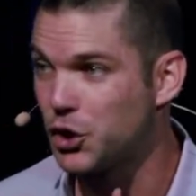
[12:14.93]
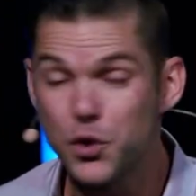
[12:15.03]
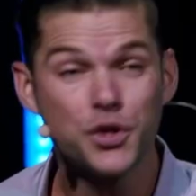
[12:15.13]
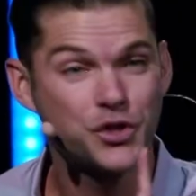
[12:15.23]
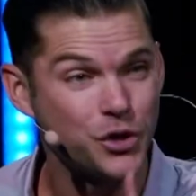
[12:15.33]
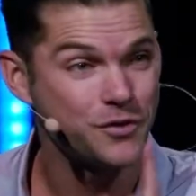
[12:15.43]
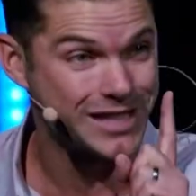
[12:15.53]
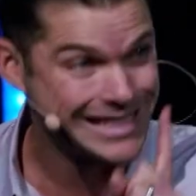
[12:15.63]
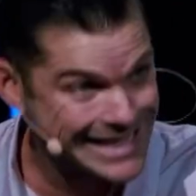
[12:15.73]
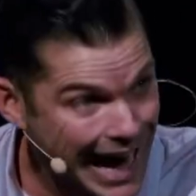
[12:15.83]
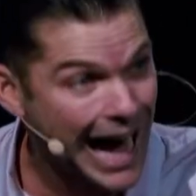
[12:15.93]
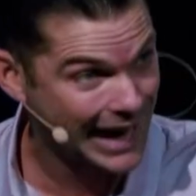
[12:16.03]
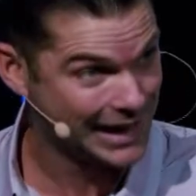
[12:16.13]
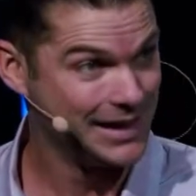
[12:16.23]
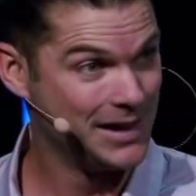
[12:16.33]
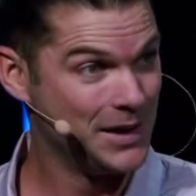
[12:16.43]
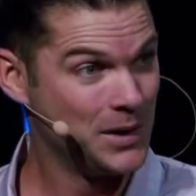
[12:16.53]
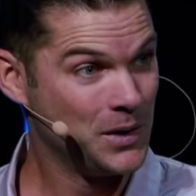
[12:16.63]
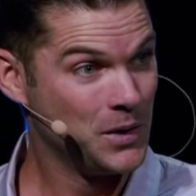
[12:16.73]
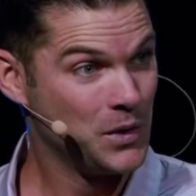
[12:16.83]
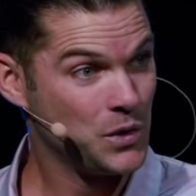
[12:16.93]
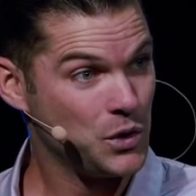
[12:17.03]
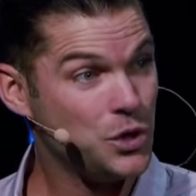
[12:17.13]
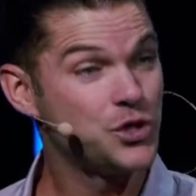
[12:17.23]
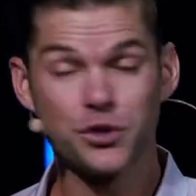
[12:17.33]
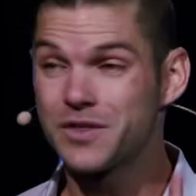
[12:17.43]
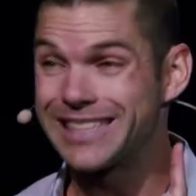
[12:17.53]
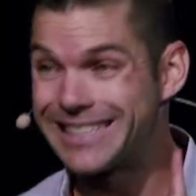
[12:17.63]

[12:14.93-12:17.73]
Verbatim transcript: you deserve to die. You deserve to